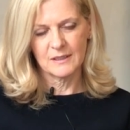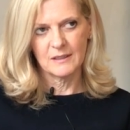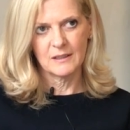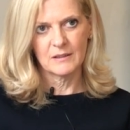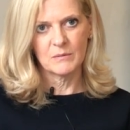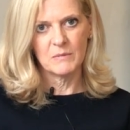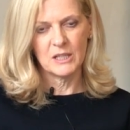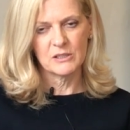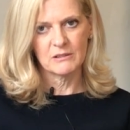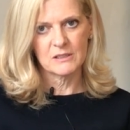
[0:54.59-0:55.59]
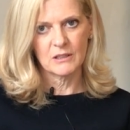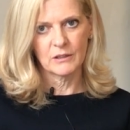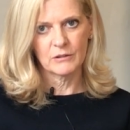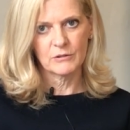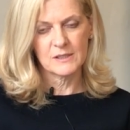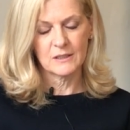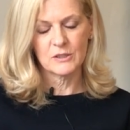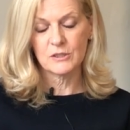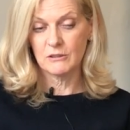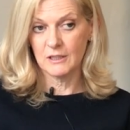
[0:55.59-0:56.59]
I think the media is going through
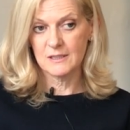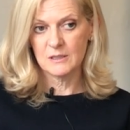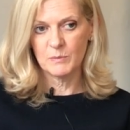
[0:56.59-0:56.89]
such a crisis.